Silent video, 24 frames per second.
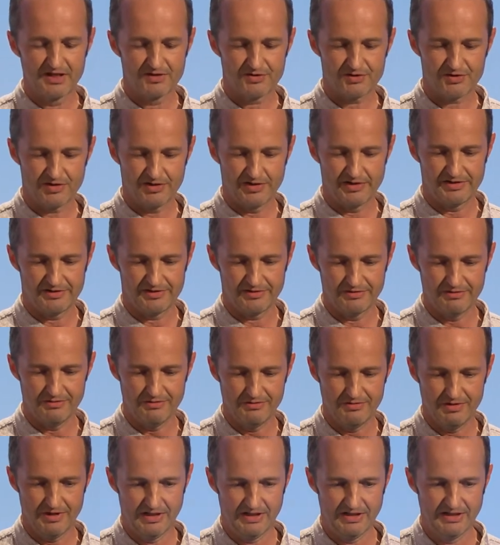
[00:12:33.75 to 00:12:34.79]
try
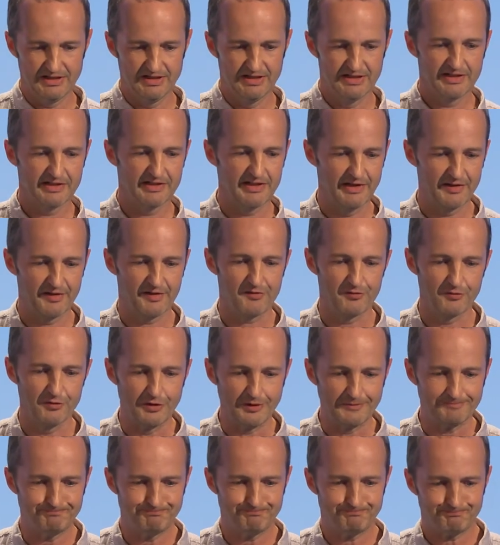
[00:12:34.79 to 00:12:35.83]
to uh, get through
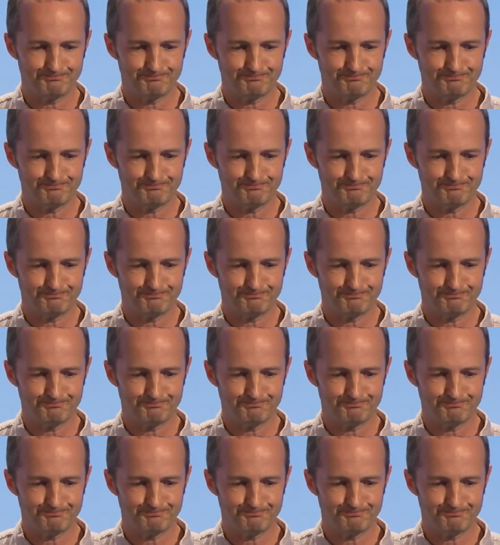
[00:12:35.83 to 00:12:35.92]
it.